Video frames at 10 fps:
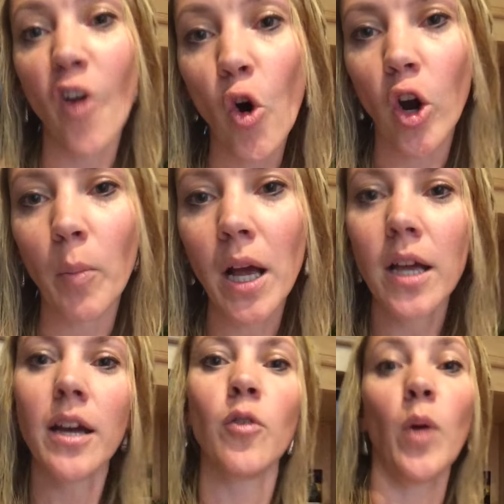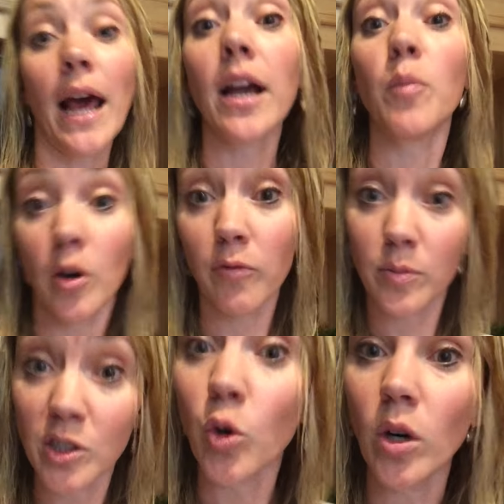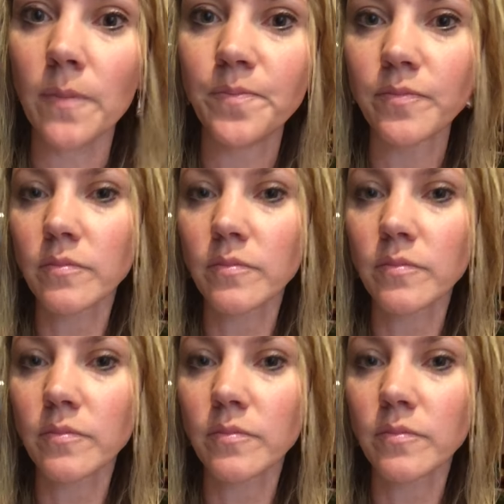form when I come home from school.